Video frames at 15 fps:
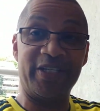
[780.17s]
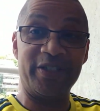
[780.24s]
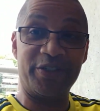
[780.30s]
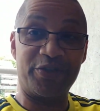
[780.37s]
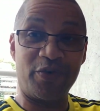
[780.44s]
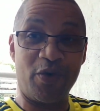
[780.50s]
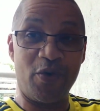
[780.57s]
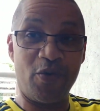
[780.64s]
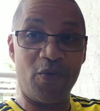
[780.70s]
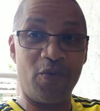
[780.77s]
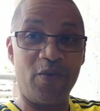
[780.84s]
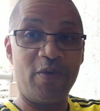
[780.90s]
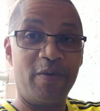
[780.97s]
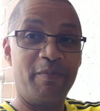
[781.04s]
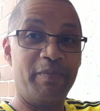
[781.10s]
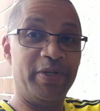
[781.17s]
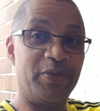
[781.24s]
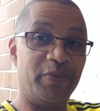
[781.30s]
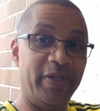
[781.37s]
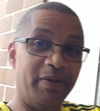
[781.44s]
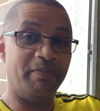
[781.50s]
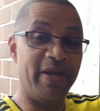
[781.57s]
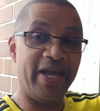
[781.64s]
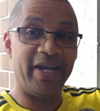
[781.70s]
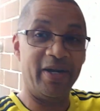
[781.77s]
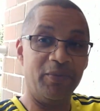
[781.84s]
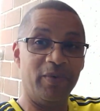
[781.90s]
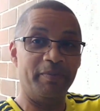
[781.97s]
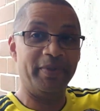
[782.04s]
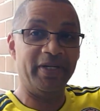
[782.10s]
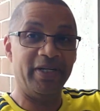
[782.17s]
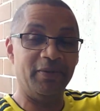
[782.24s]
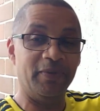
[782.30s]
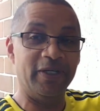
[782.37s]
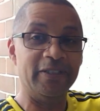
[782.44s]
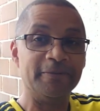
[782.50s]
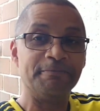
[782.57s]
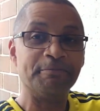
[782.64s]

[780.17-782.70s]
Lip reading: control between a man and a woman anyway.